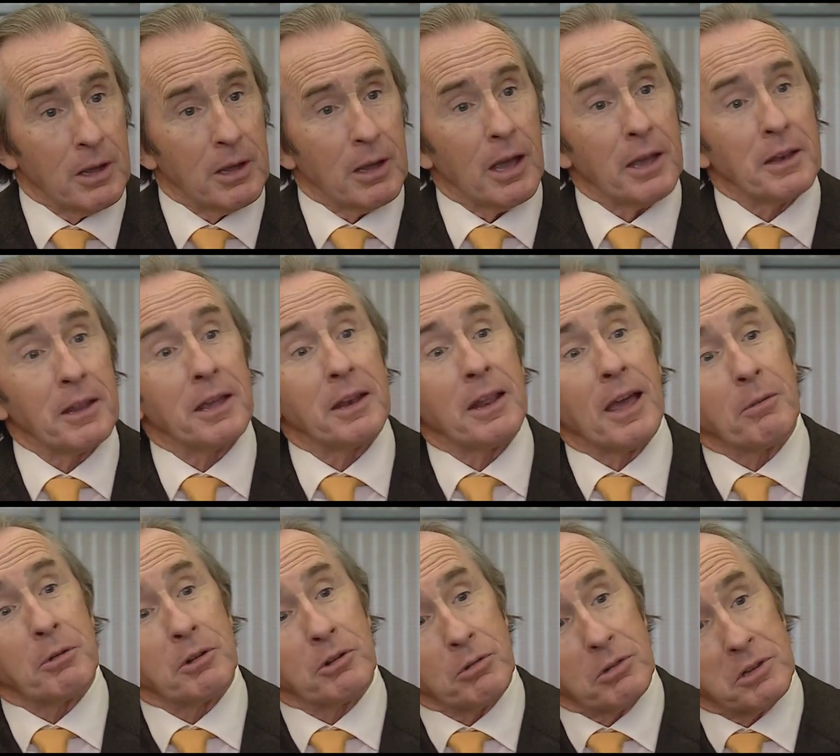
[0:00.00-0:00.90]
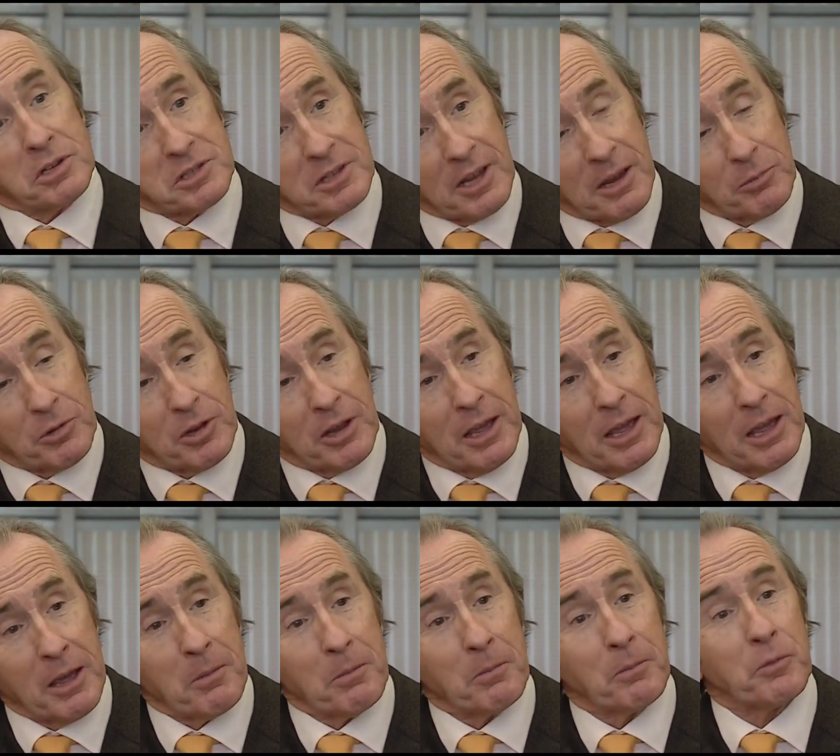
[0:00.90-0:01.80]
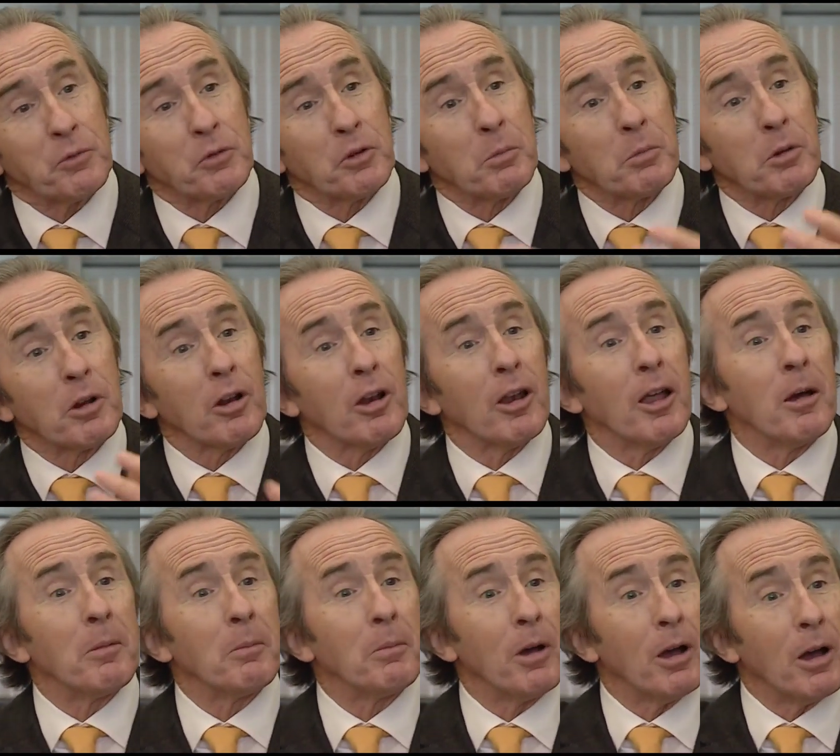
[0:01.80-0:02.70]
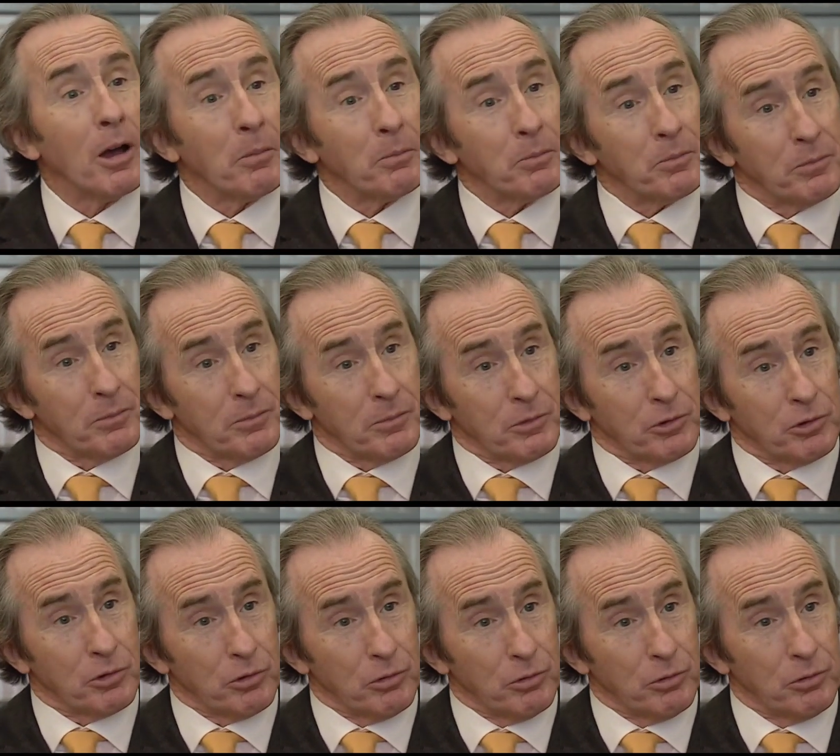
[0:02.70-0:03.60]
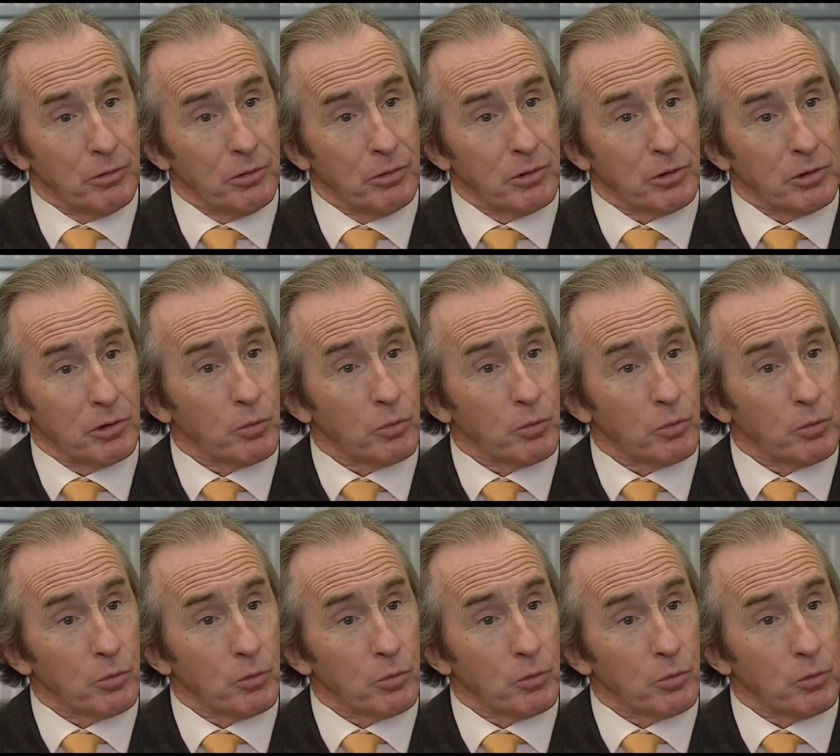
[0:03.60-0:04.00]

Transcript: And then I would do the same to him from club up to, to